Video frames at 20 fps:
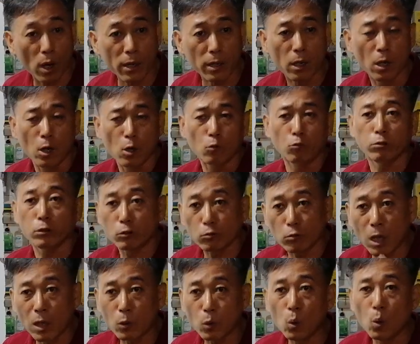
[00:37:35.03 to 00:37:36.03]
Why? We
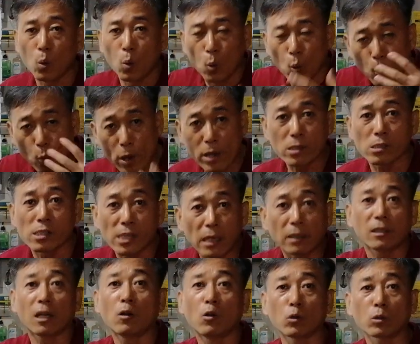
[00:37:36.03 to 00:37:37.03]
do not know when
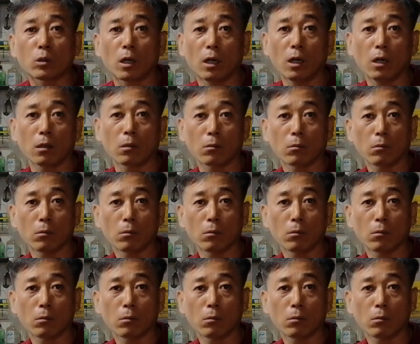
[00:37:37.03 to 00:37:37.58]
Satan attacks.